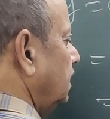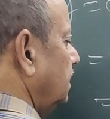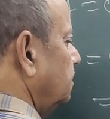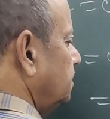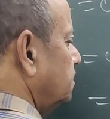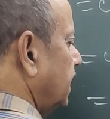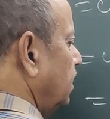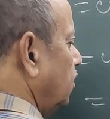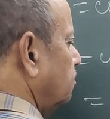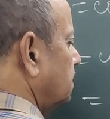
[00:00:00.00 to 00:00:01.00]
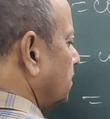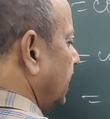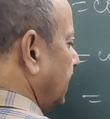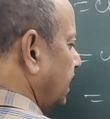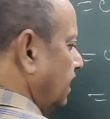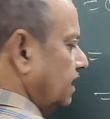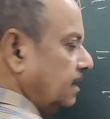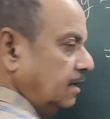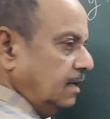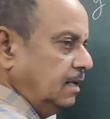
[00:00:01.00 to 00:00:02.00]
this is sine of some angle.
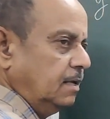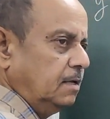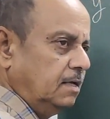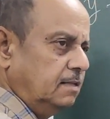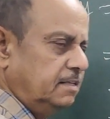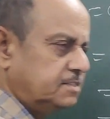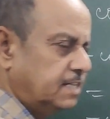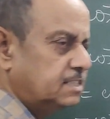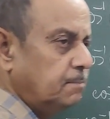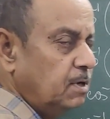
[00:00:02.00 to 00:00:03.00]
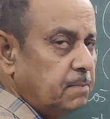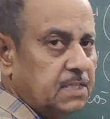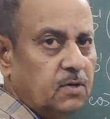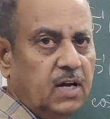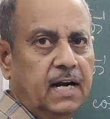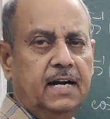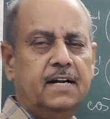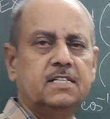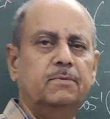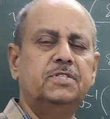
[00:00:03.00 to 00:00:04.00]
In this example particularly, it
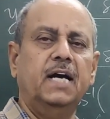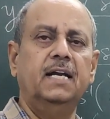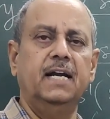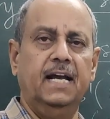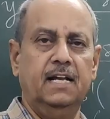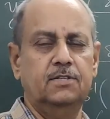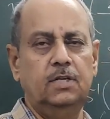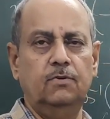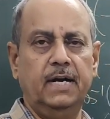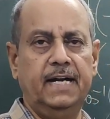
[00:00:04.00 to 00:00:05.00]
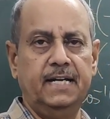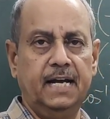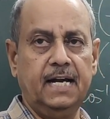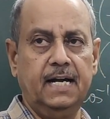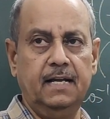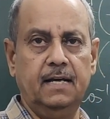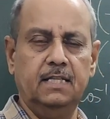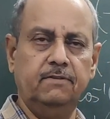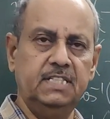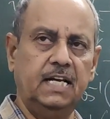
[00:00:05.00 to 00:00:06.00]
is some standard angle, so you write directly.
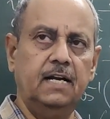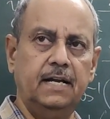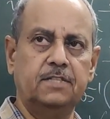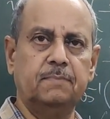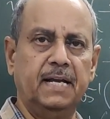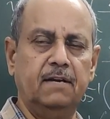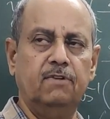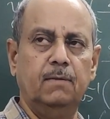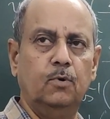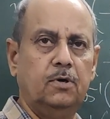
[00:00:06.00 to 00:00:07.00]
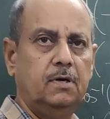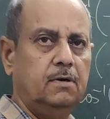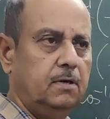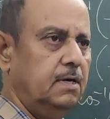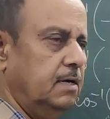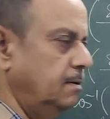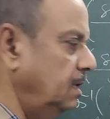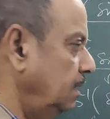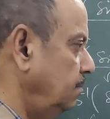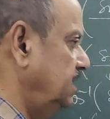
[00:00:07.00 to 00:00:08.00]
Otherwise, I will explain one more
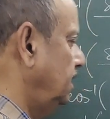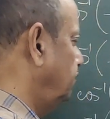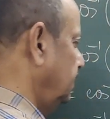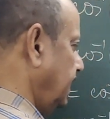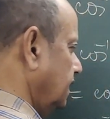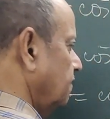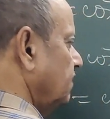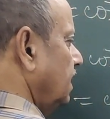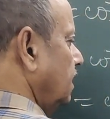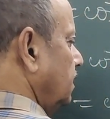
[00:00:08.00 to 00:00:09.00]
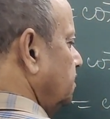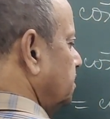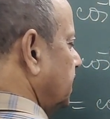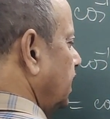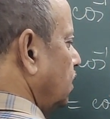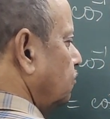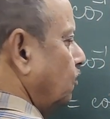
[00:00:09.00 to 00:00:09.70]
method for that. This is sine of